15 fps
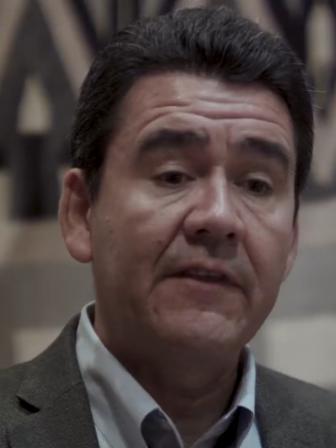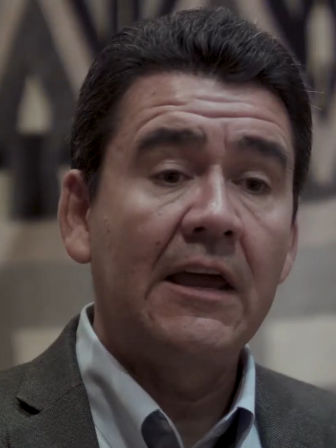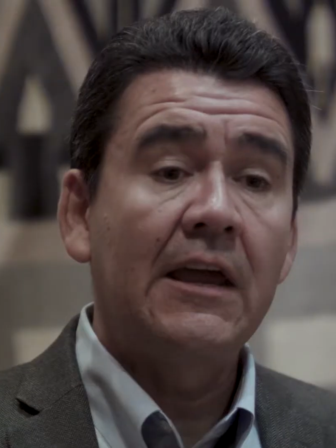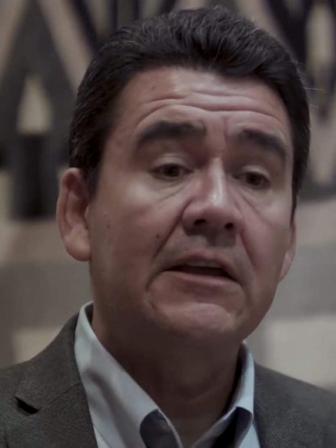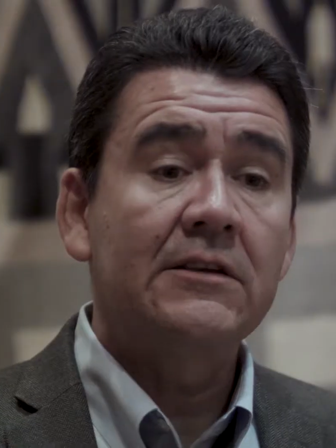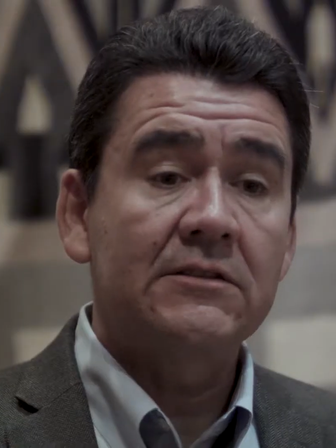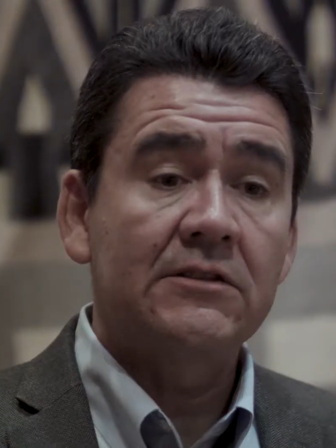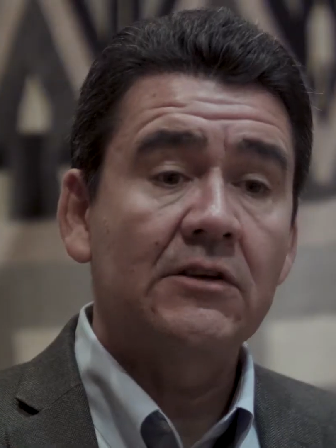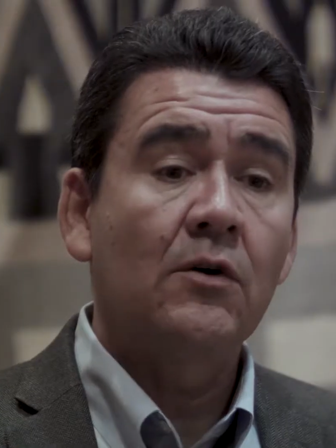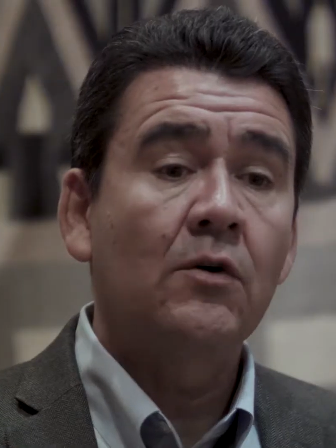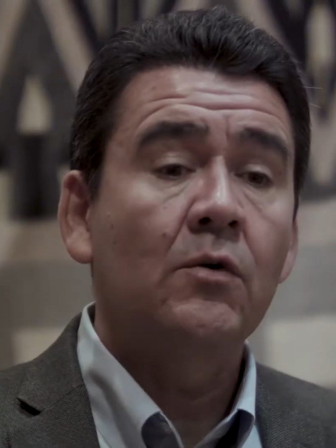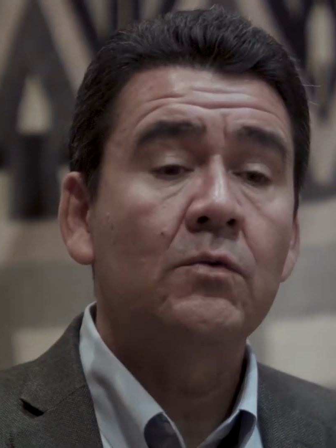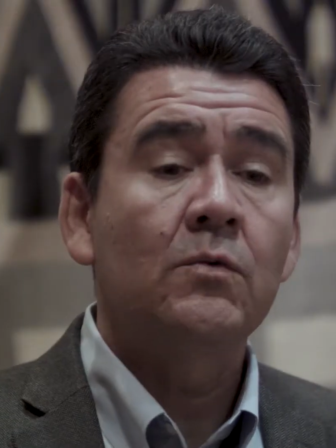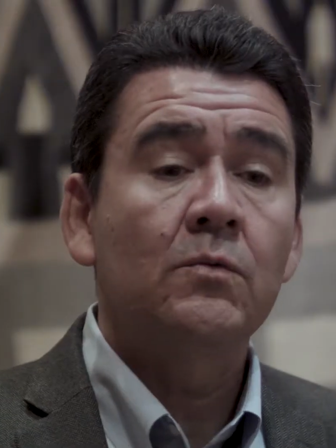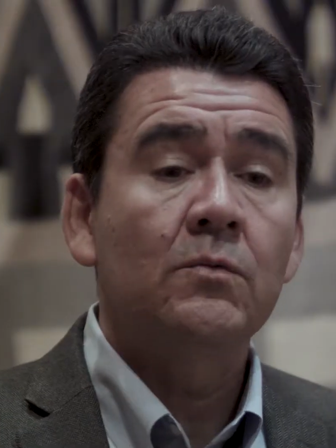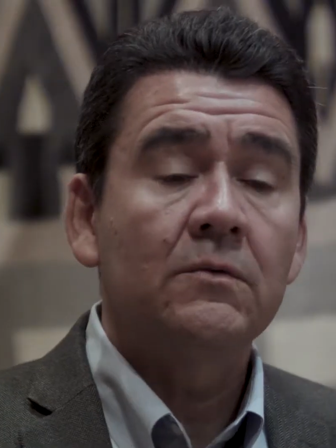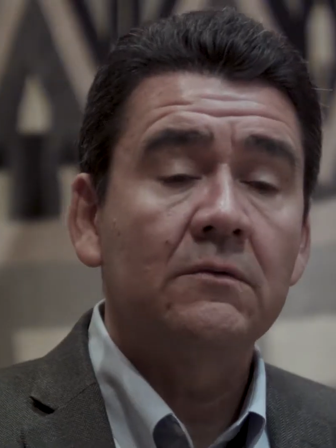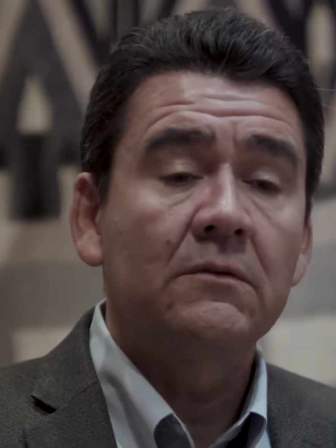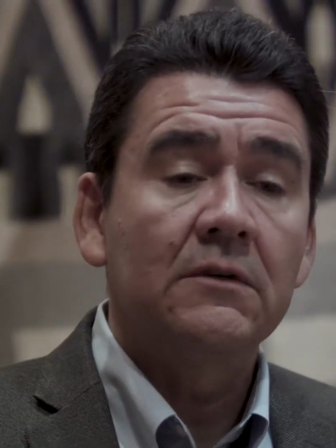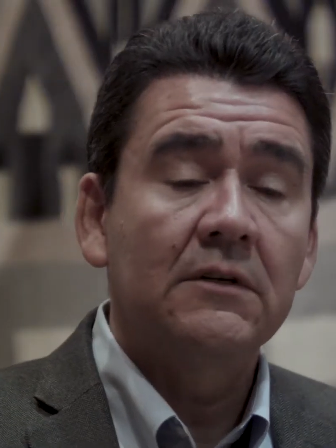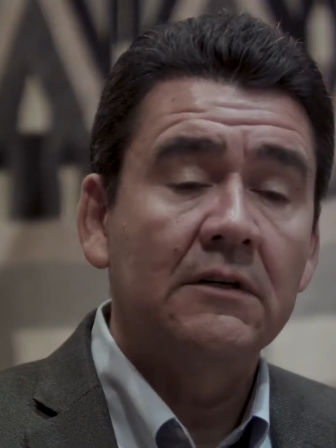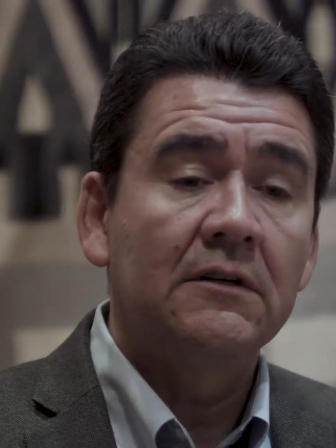they so
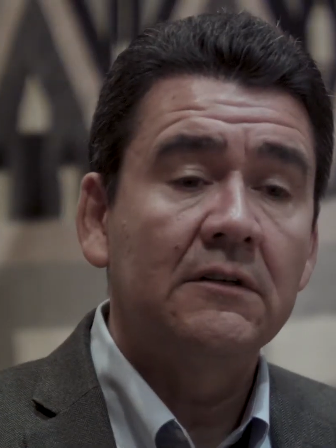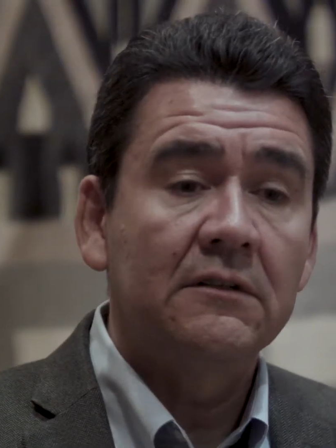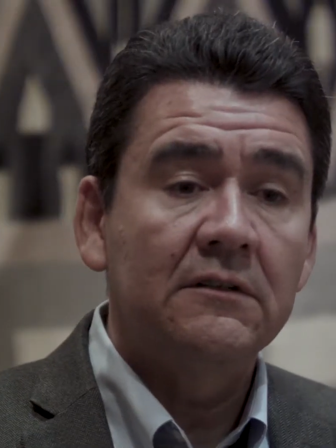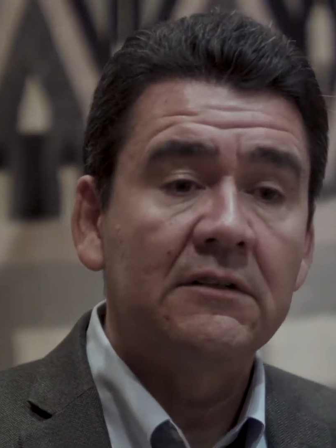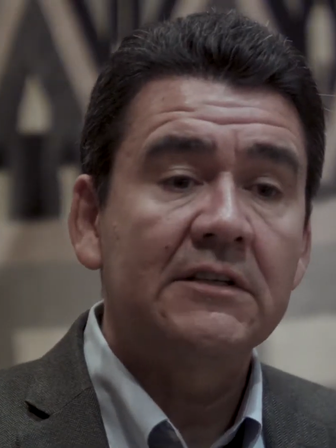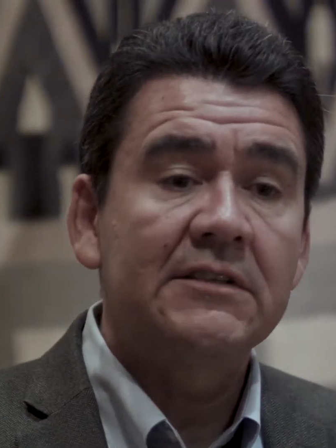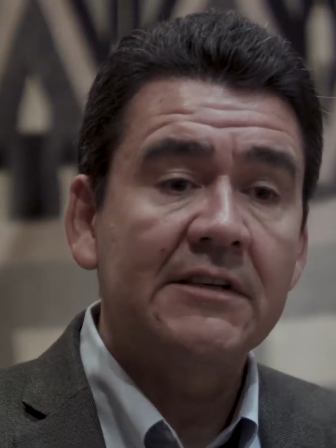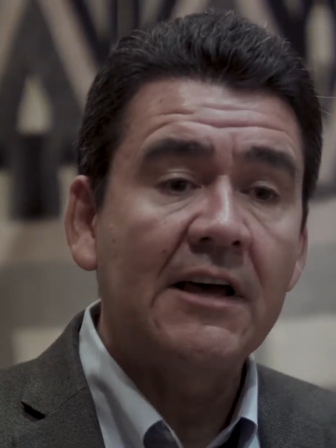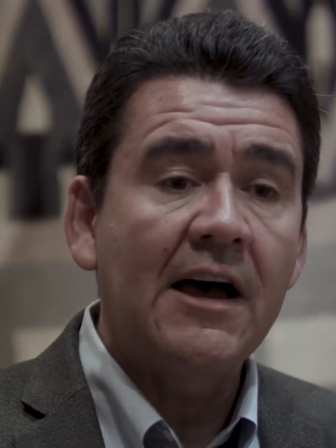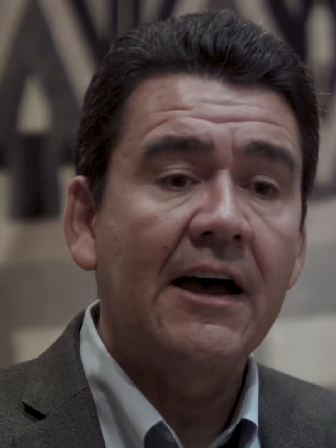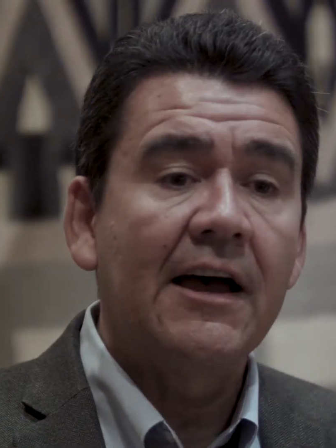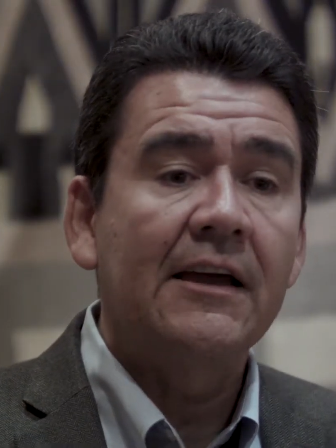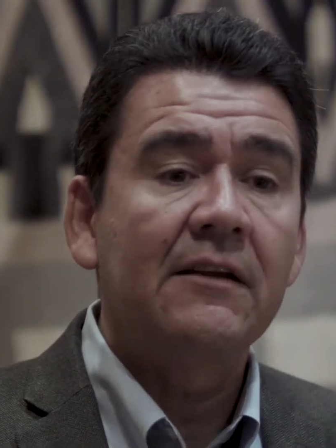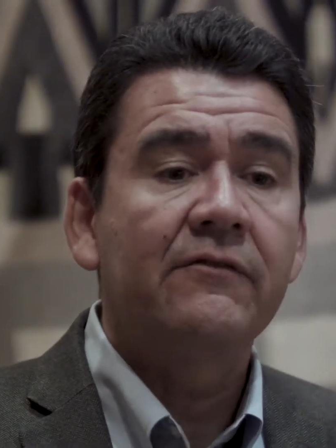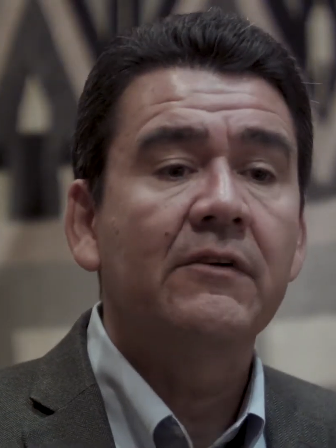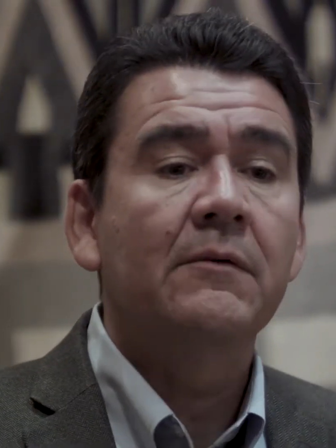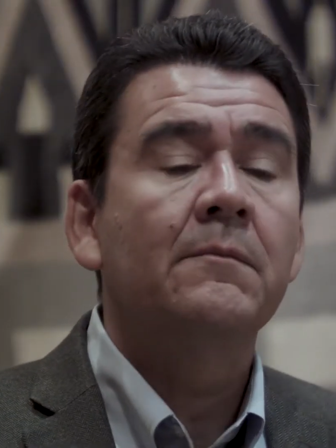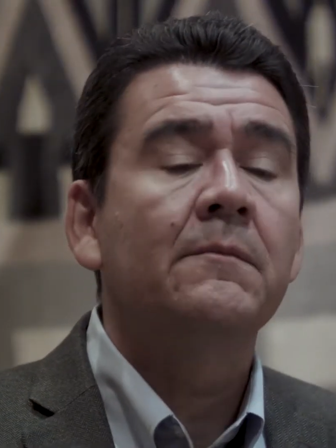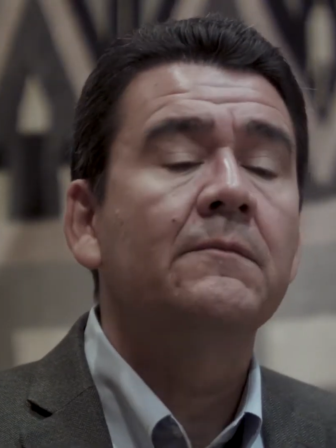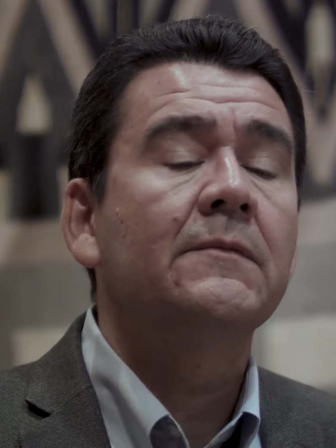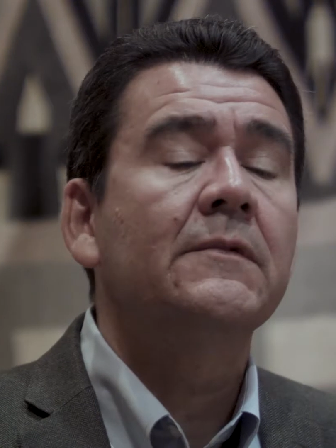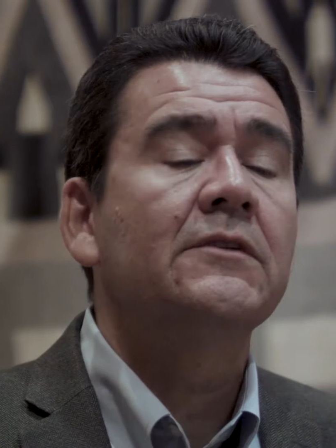decide from
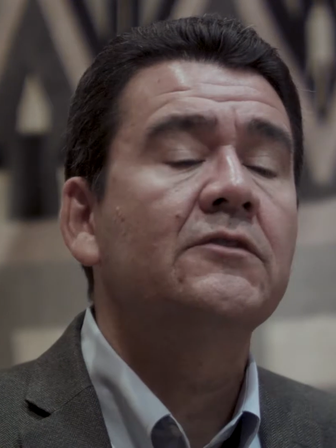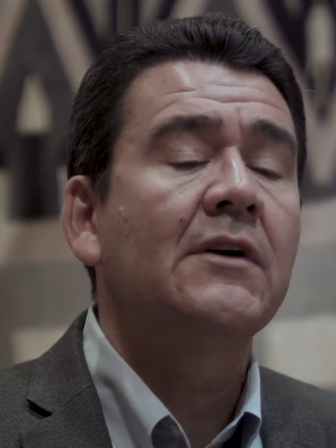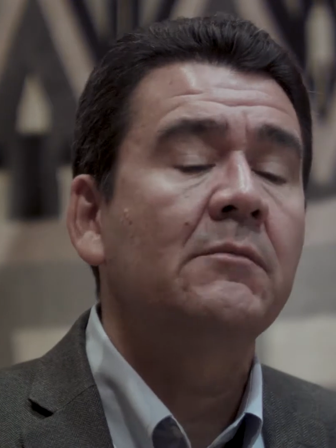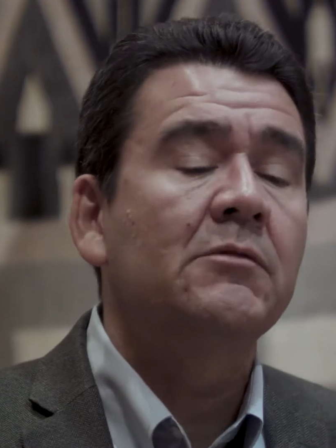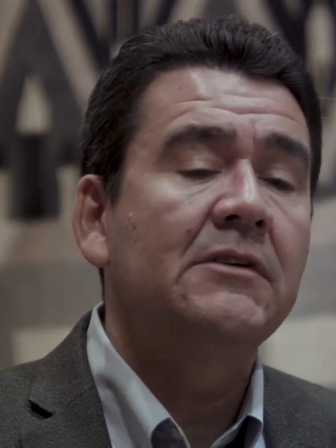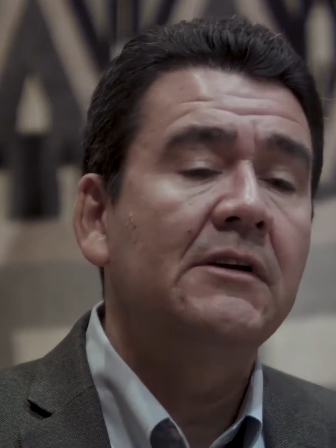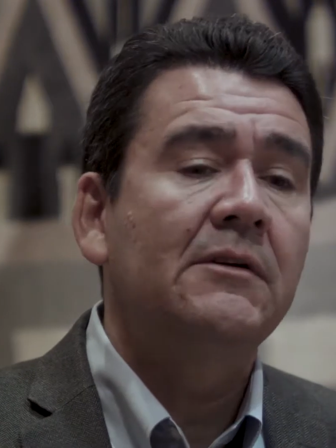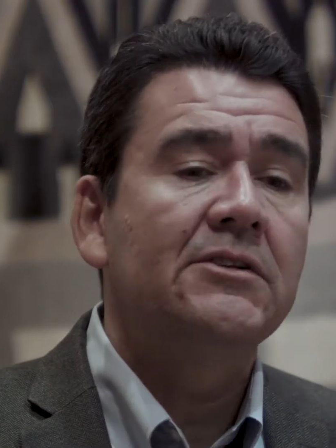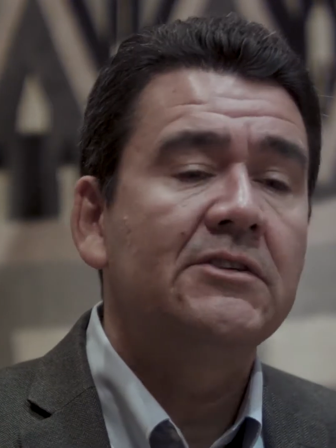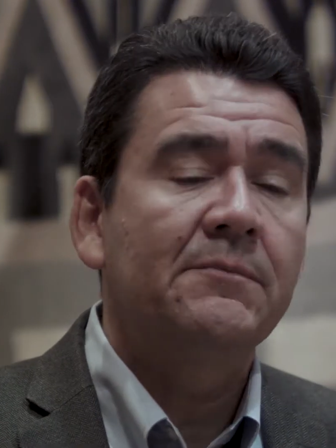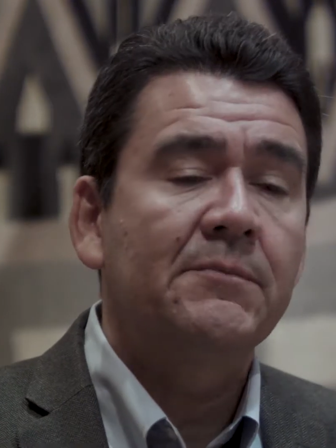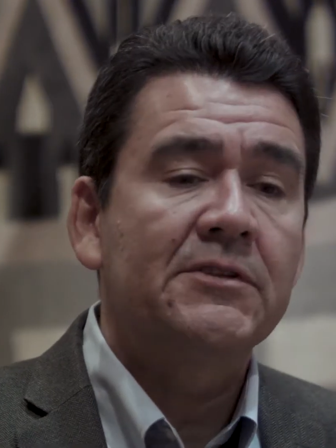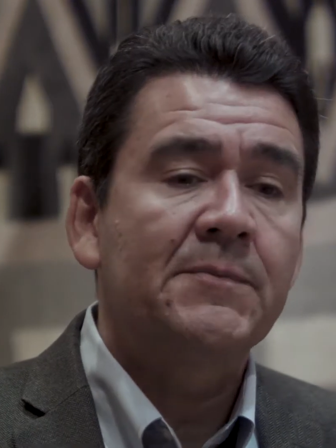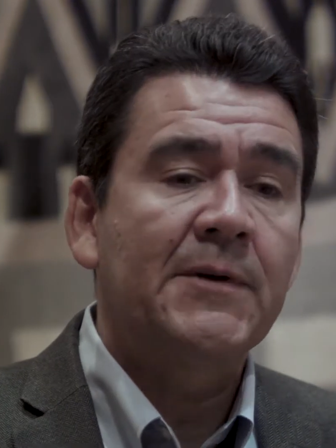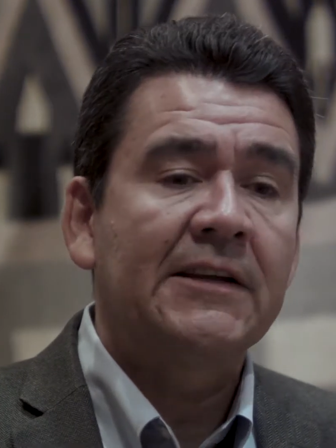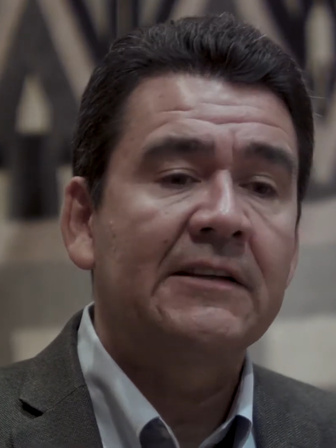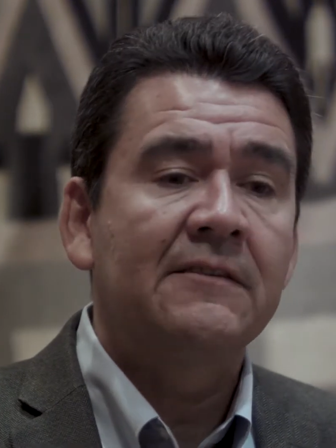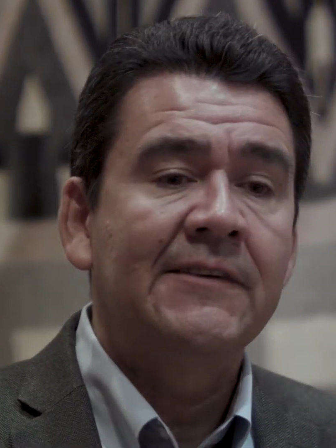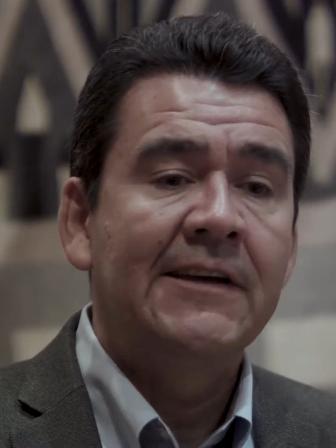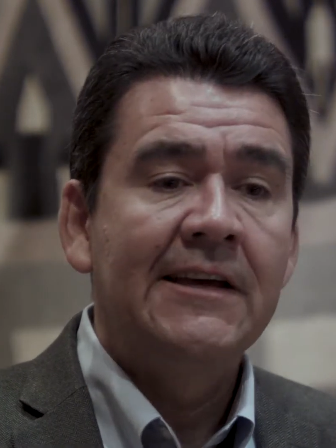a tribal leadership perspective,